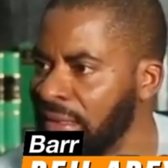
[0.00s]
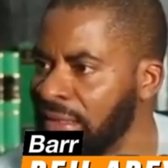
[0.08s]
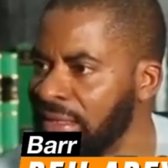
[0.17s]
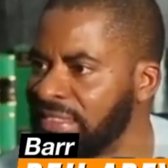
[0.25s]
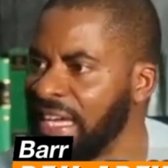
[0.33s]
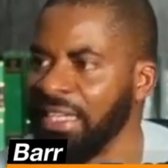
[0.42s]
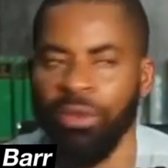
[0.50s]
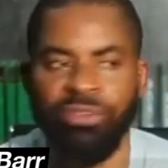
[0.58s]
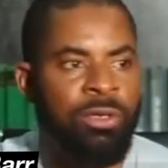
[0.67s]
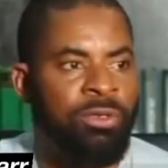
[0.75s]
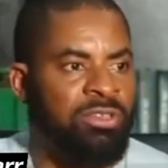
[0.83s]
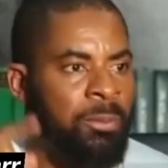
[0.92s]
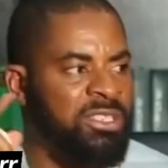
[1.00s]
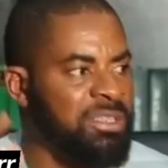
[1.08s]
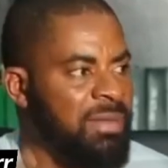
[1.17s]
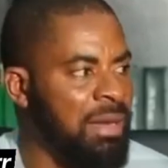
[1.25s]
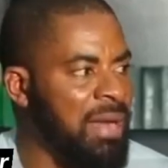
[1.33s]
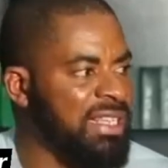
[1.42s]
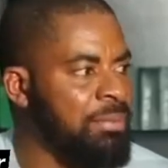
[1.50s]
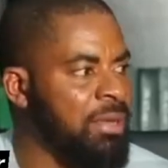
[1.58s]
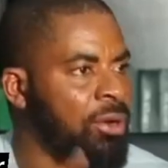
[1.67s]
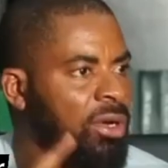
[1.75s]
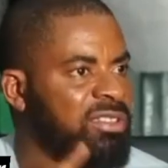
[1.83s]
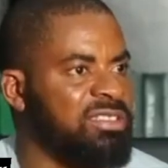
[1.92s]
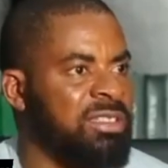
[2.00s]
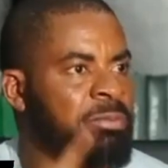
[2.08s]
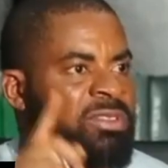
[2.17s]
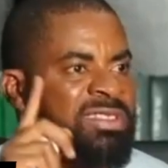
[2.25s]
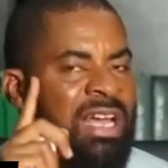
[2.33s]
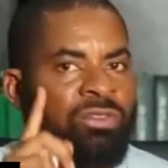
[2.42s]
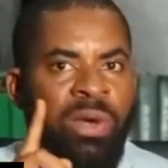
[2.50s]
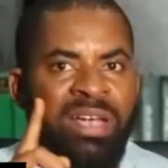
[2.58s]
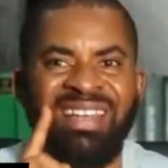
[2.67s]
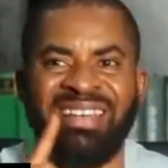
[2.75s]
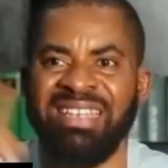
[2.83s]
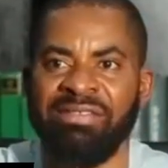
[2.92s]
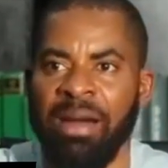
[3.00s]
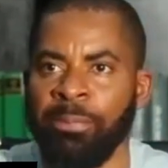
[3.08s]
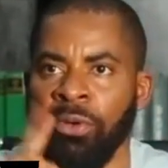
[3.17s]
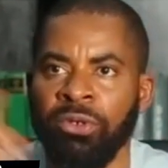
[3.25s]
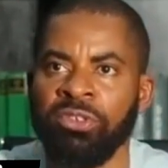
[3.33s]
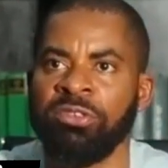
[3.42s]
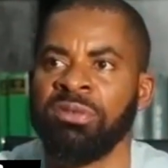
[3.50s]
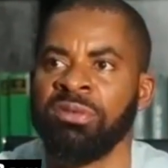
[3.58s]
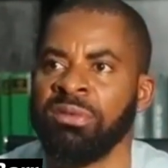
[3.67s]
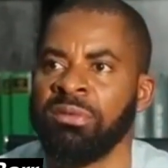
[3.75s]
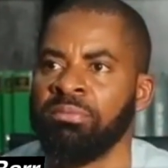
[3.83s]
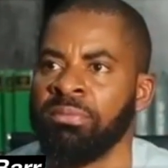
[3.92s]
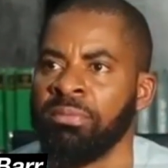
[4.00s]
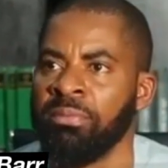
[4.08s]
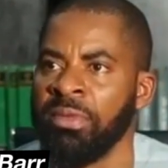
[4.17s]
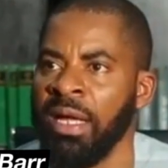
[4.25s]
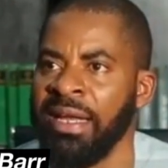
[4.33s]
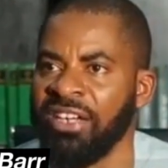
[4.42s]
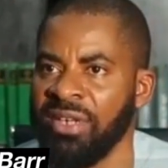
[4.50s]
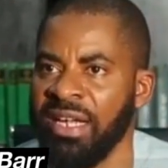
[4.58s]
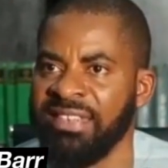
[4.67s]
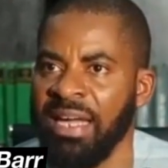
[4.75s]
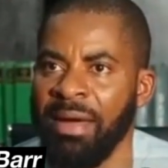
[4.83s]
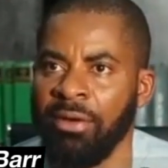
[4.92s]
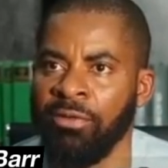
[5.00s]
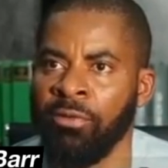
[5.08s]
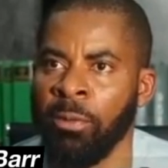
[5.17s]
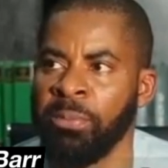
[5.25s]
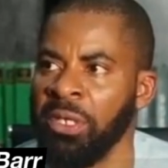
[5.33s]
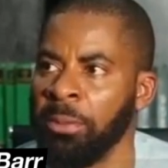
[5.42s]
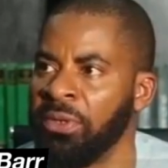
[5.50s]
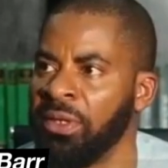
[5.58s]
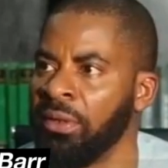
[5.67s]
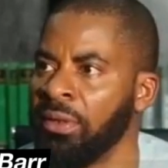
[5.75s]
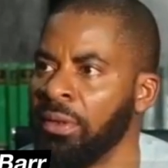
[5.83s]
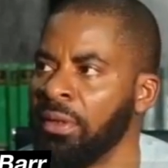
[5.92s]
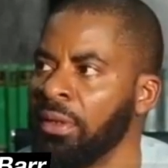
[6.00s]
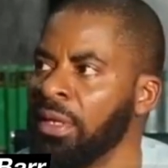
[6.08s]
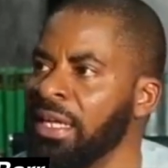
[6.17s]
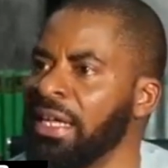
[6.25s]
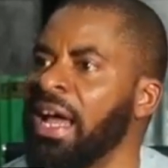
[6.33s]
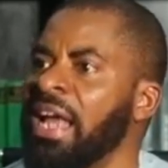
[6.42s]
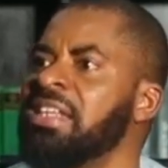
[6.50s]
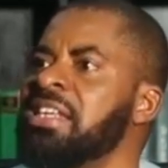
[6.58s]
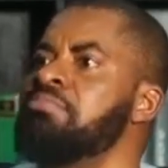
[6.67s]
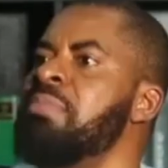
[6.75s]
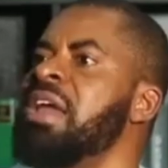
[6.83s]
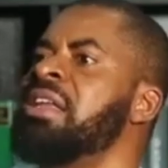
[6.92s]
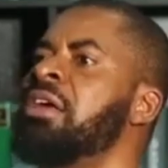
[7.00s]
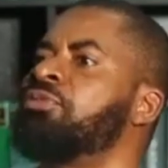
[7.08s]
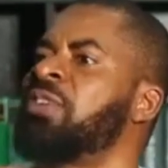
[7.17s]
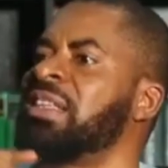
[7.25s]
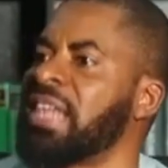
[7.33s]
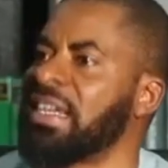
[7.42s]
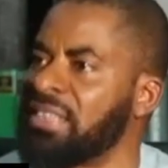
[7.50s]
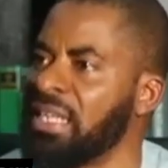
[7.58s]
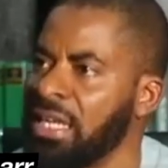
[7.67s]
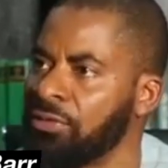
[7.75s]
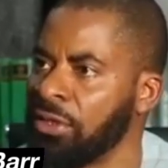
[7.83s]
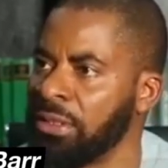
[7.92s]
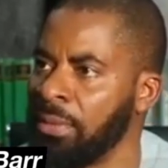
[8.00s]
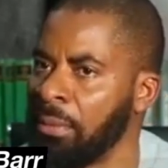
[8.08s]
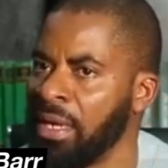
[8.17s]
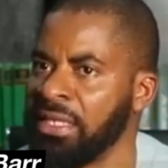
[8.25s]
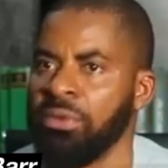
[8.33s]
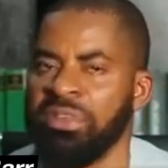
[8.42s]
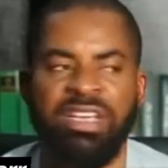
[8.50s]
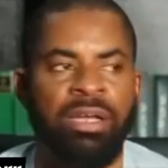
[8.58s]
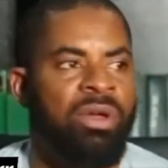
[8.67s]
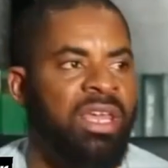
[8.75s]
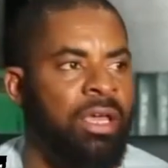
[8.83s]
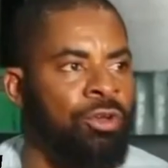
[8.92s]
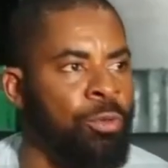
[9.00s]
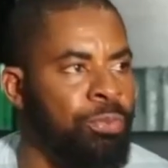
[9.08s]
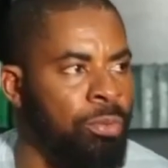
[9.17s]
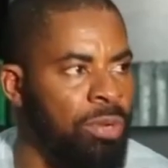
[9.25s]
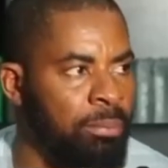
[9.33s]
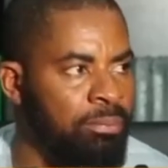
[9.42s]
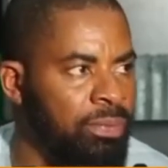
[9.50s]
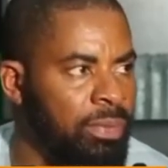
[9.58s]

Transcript: He said he was going to support Jimmy Agbaje because Southwest has never produced a national chairman for PDP. And he made a fantastic case for Jimmy Agbaje. We said, okay, no problem.